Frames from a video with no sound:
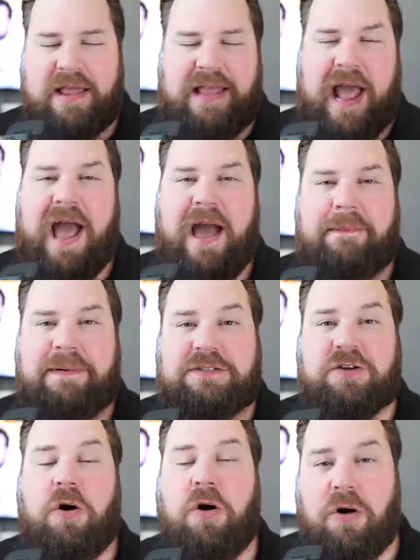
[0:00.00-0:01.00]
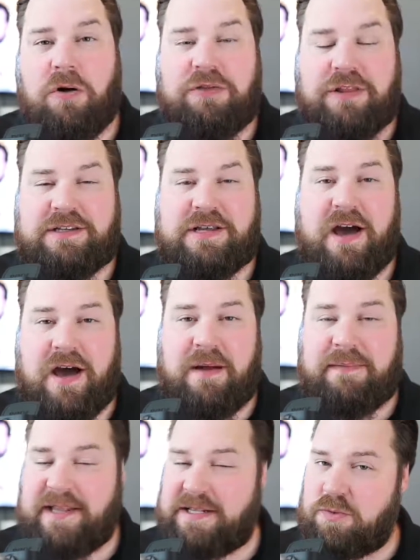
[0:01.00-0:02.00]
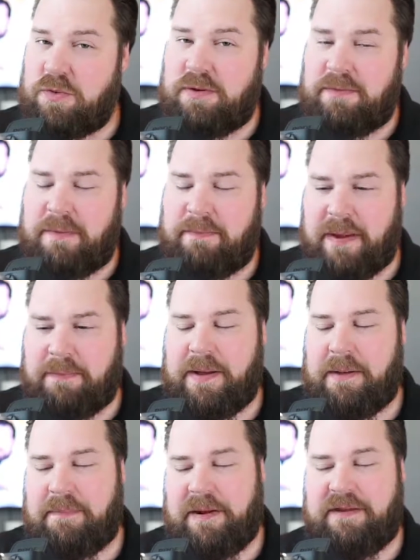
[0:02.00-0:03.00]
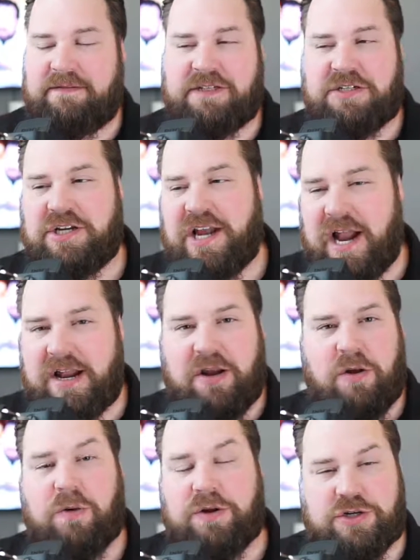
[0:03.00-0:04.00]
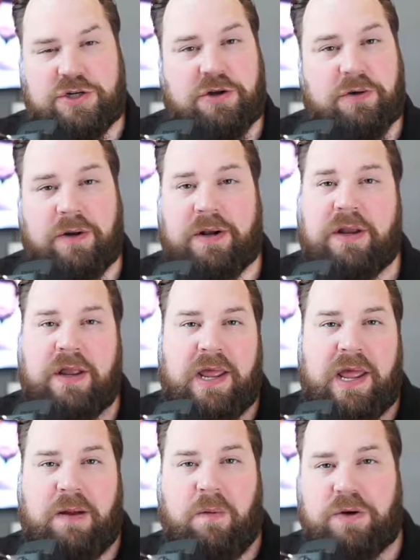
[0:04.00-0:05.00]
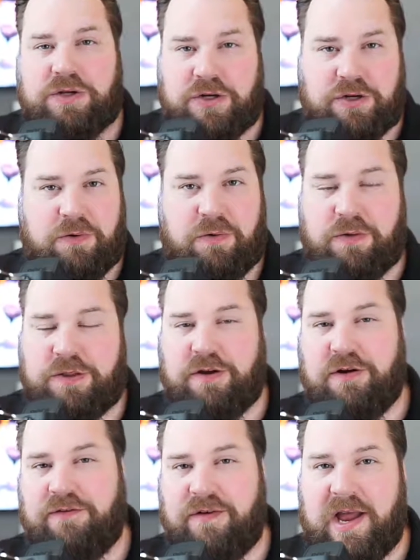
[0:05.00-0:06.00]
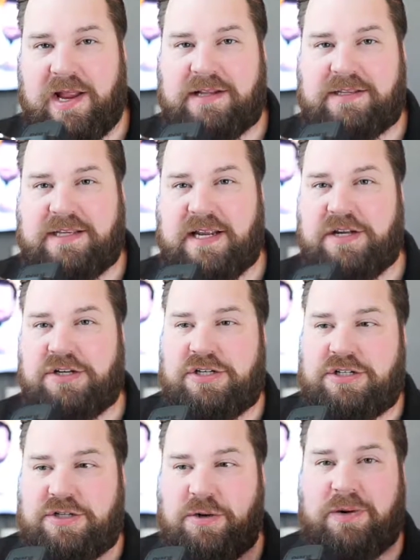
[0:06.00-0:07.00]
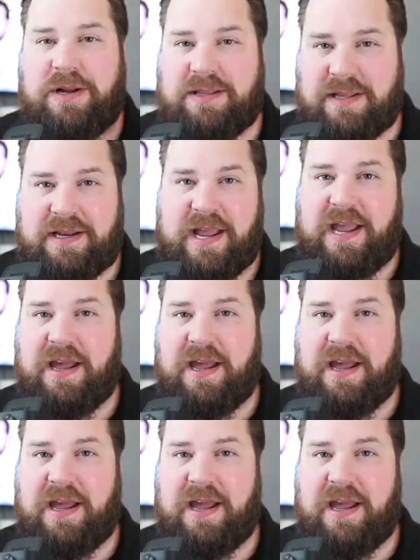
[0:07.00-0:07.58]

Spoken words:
That happens all the time, and that's one of my big pet peeves is you got to know what you're doing and what you're doing with your event instead of just doing it the day